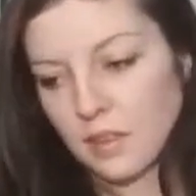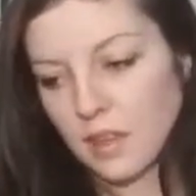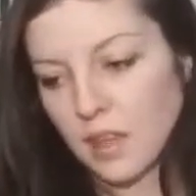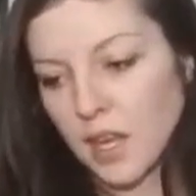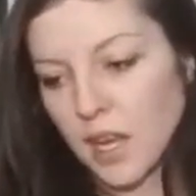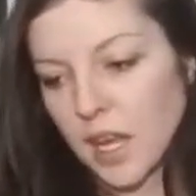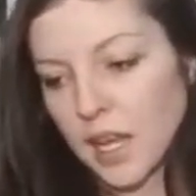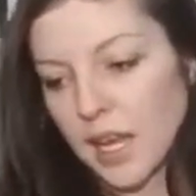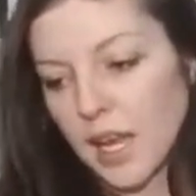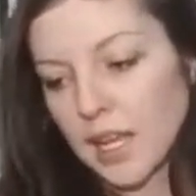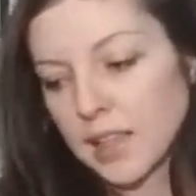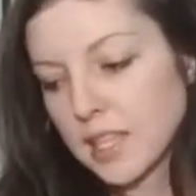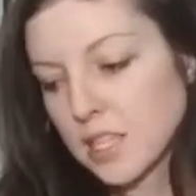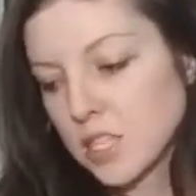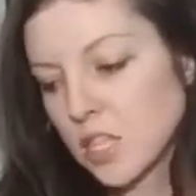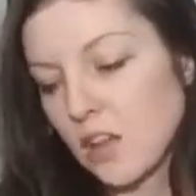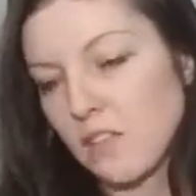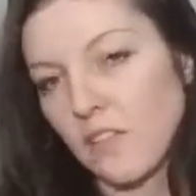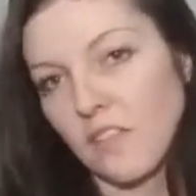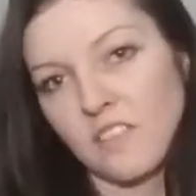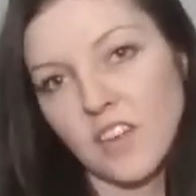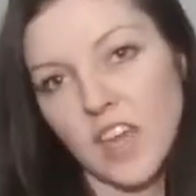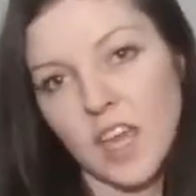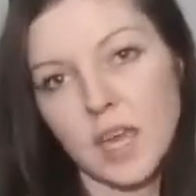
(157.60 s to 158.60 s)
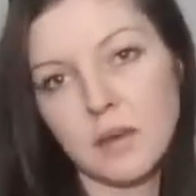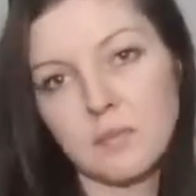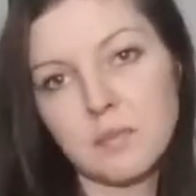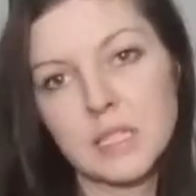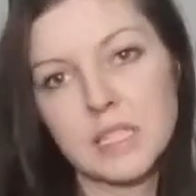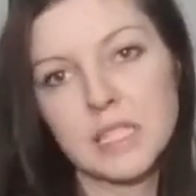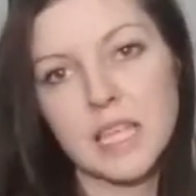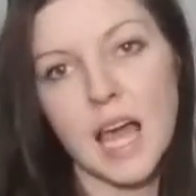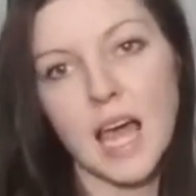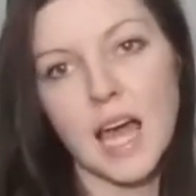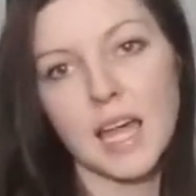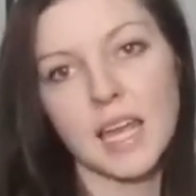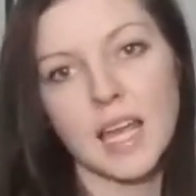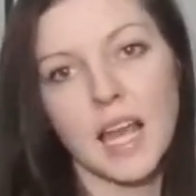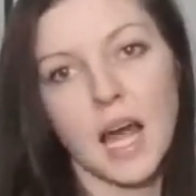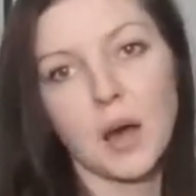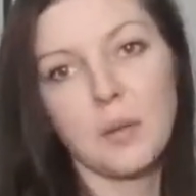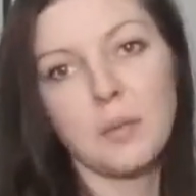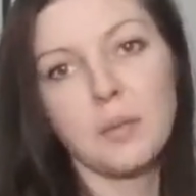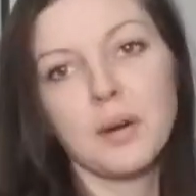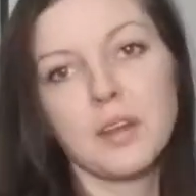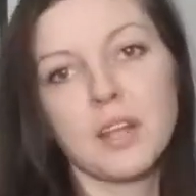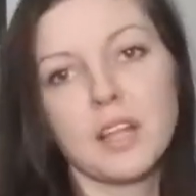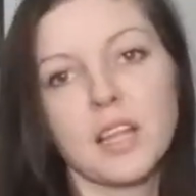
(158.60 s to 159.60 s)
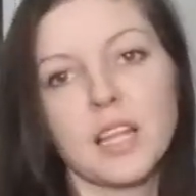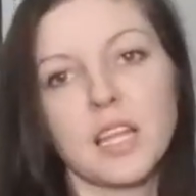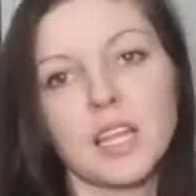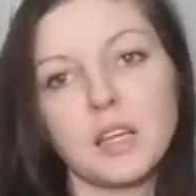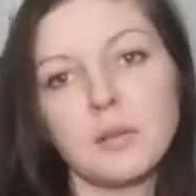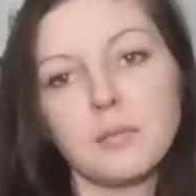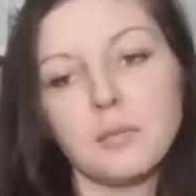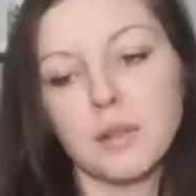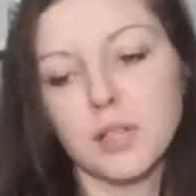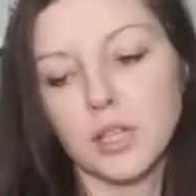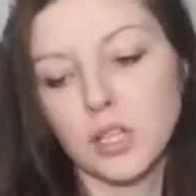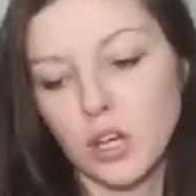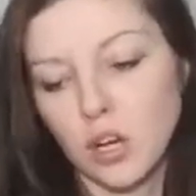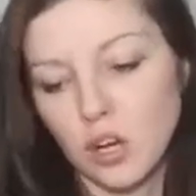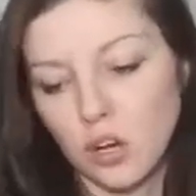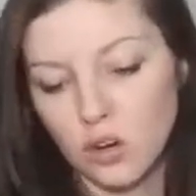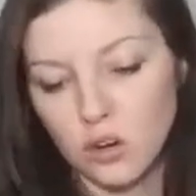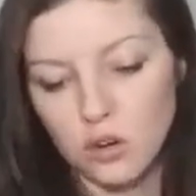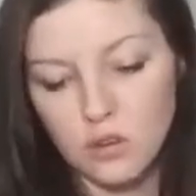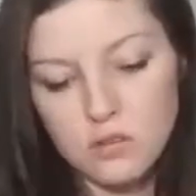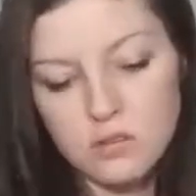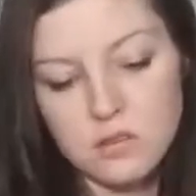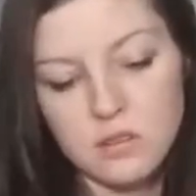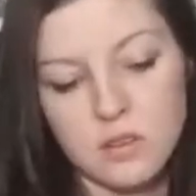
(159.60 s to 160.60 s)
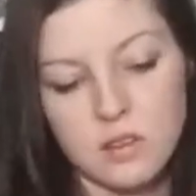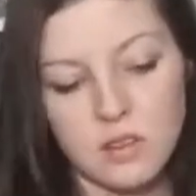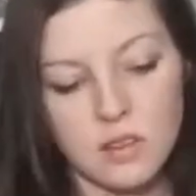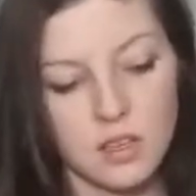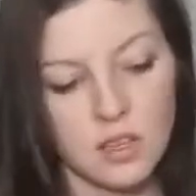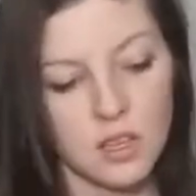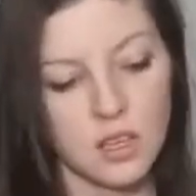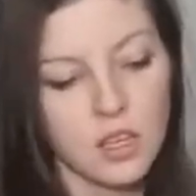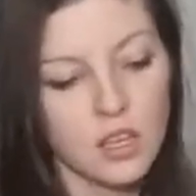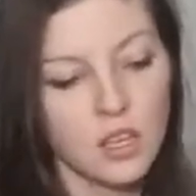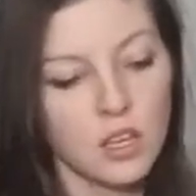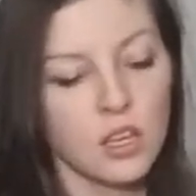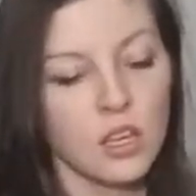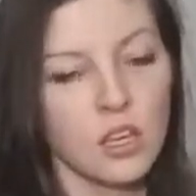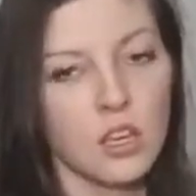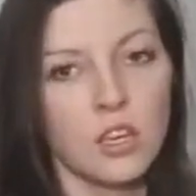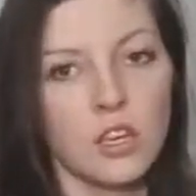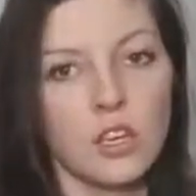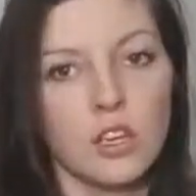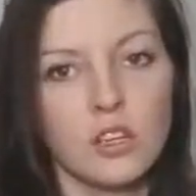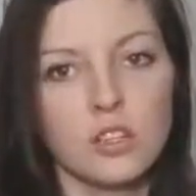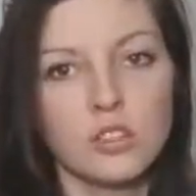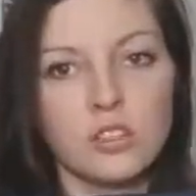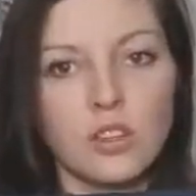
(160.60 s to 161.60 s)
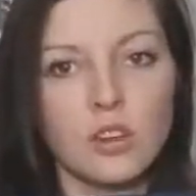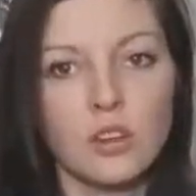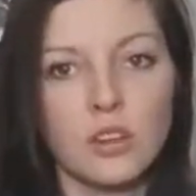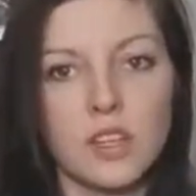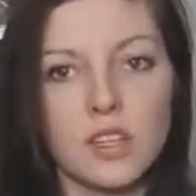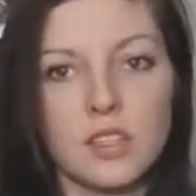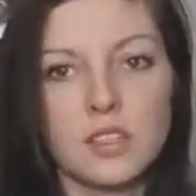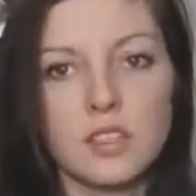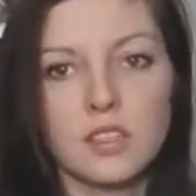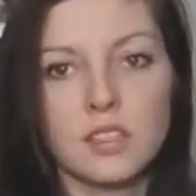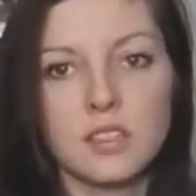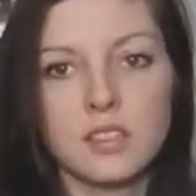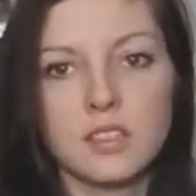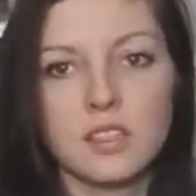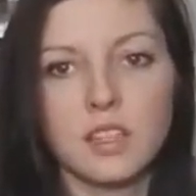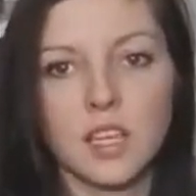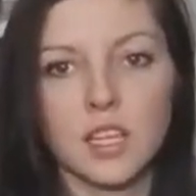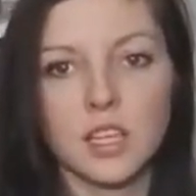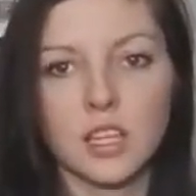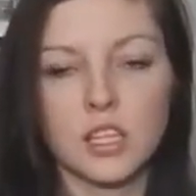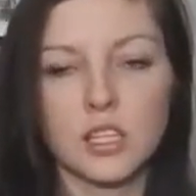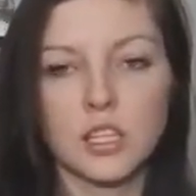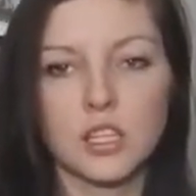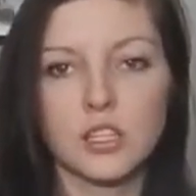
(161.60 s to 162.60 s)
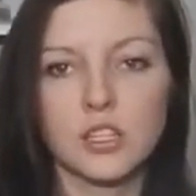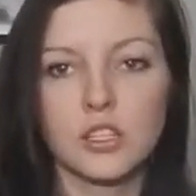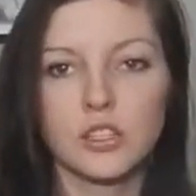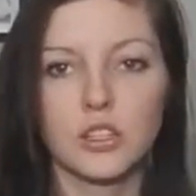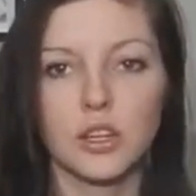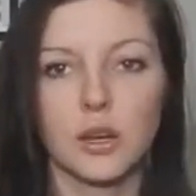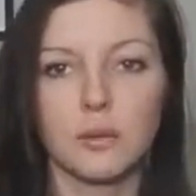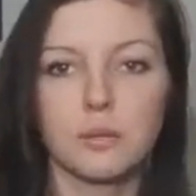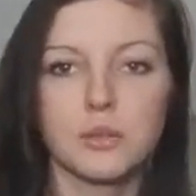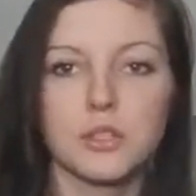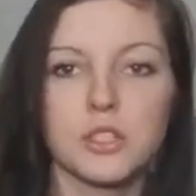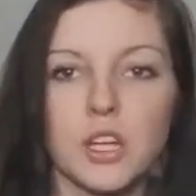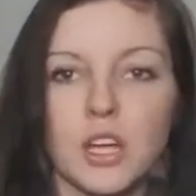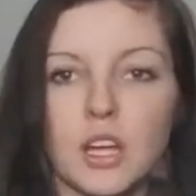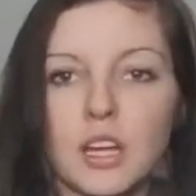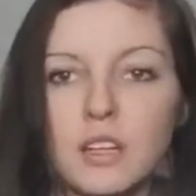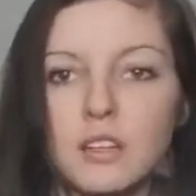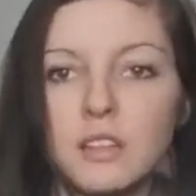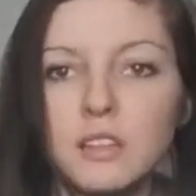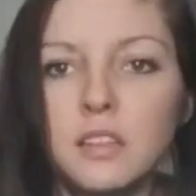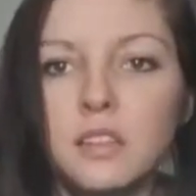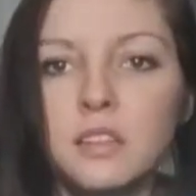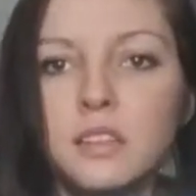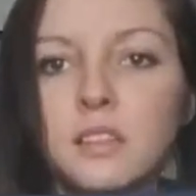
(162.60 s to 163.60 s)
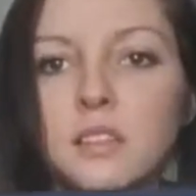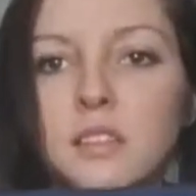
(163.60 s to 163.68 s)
And I got this off of Amazon, and I'll put a link below. So this is like the description.